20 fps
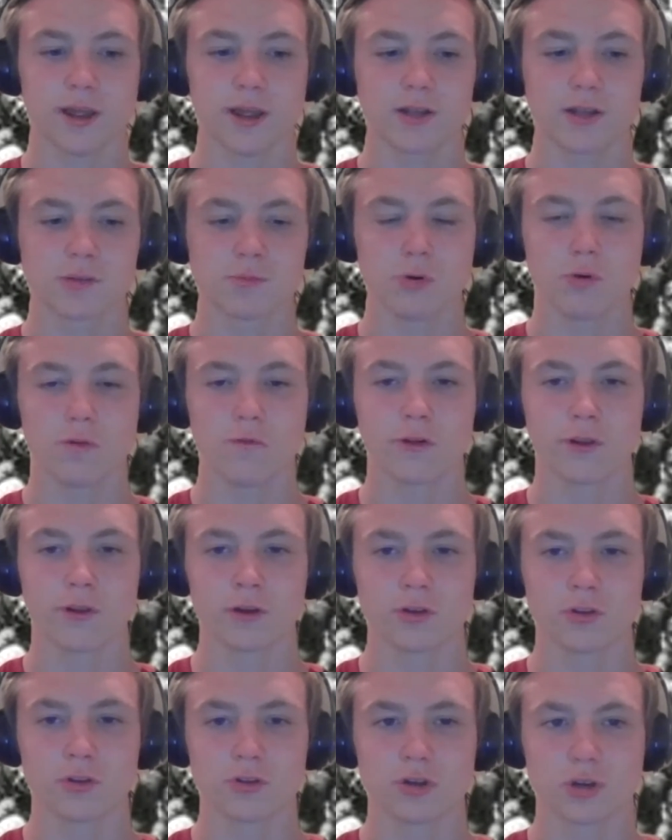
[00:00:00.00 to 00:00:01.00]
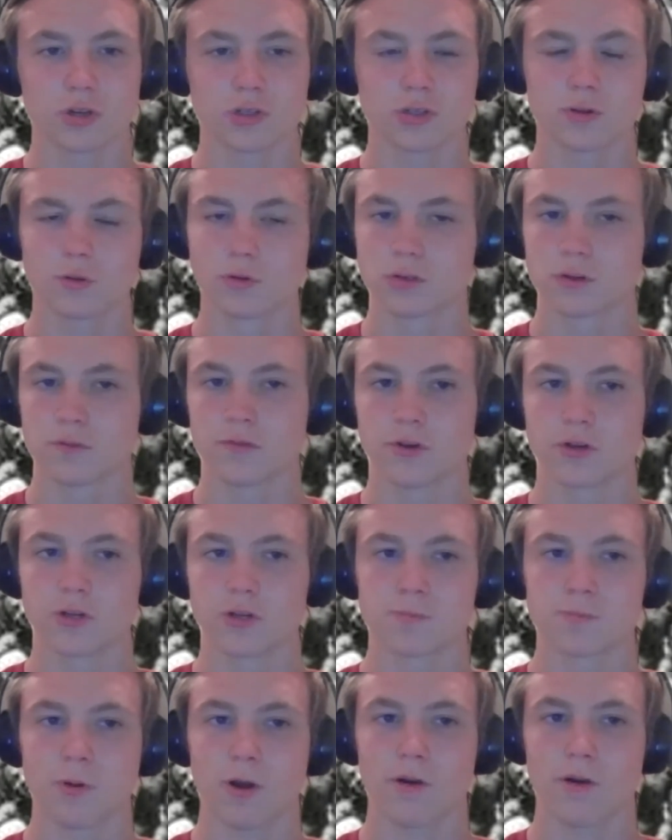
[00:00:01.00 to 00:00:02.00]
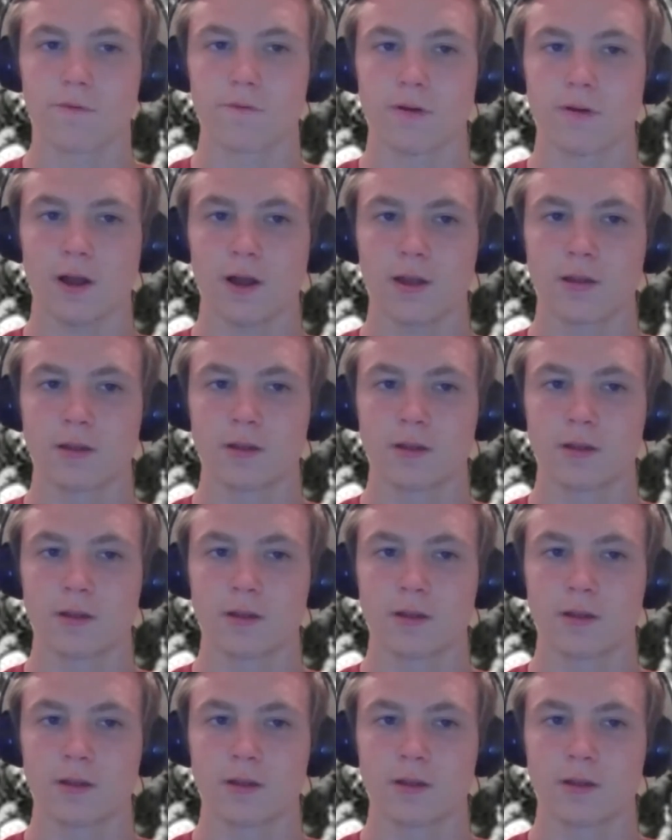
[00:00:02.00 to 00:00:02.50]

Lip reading: it's moving exclusively to Spotify.